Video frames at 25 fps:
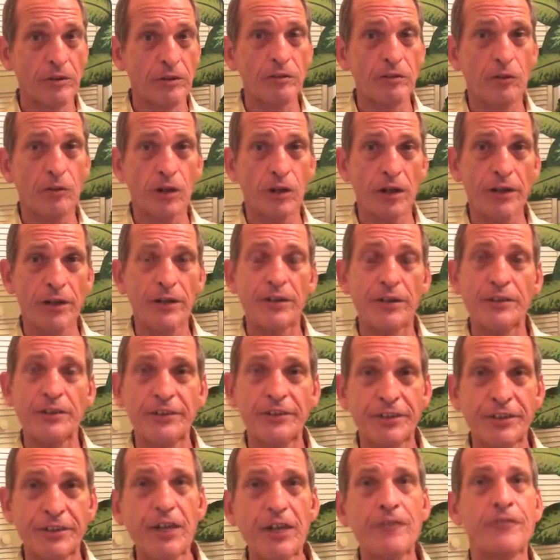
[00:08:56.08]
right,
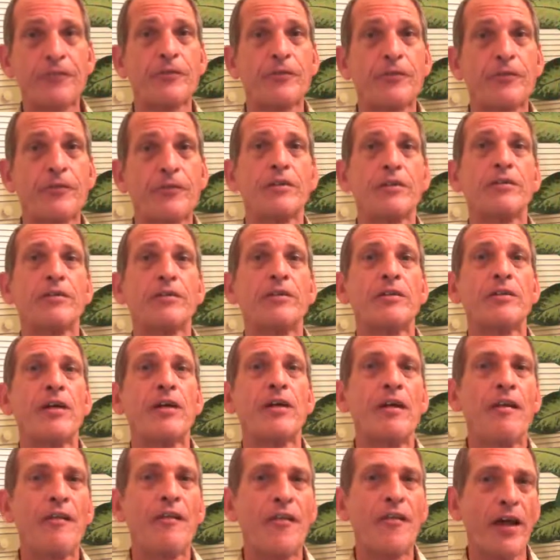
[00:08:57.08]
is different
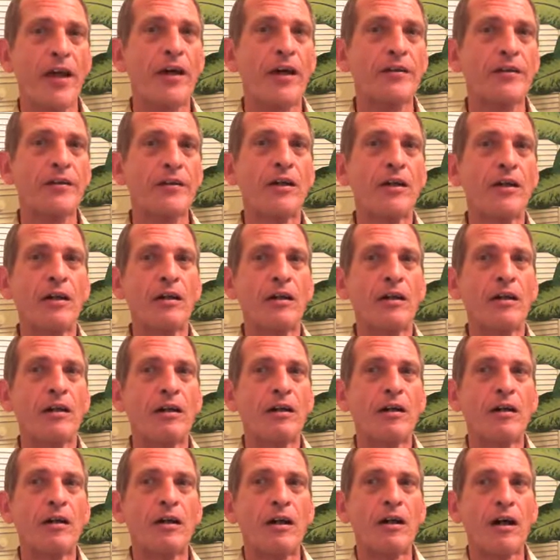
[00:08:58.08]
than
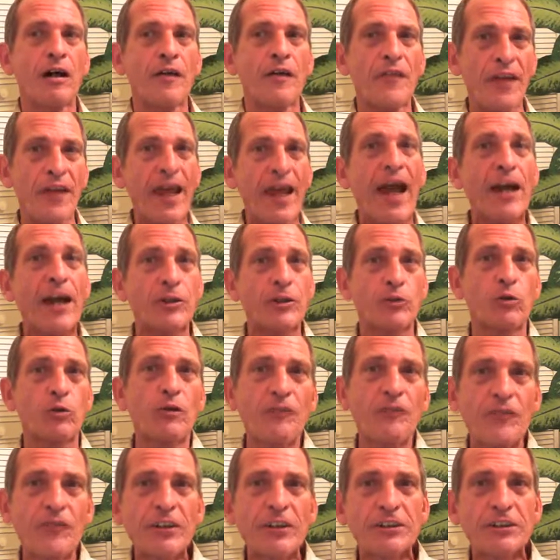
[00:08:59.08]
the
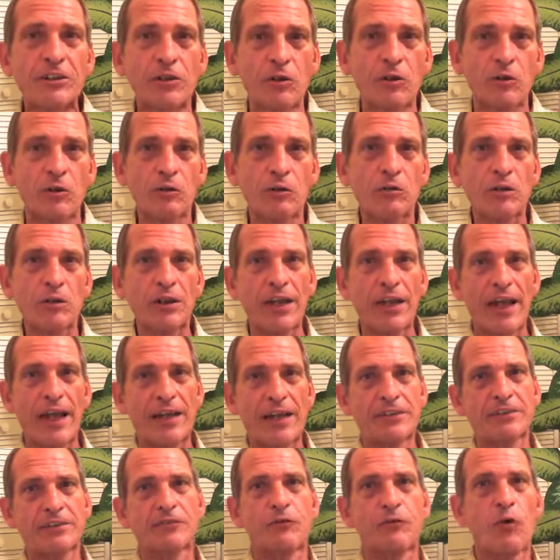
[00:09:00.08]
actual physical
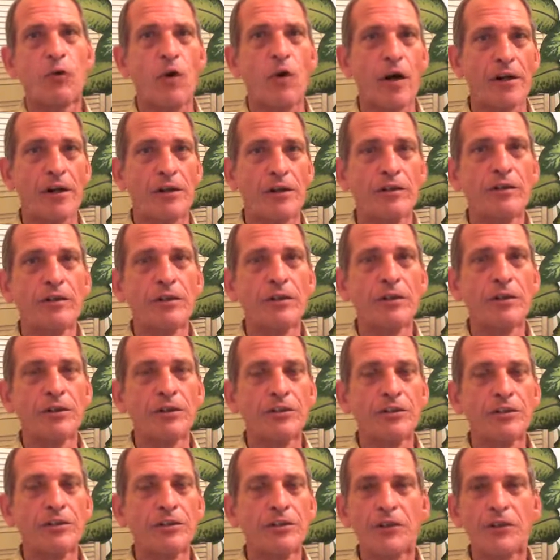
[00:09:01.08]
glass of water. So
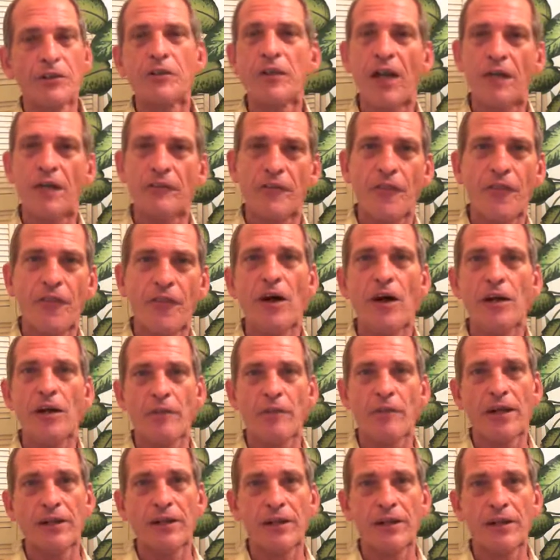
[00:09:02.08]
you can have a thought
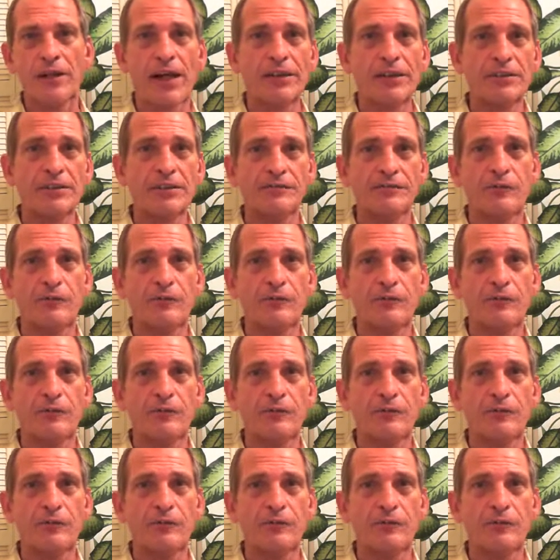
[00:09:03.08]
about a glass of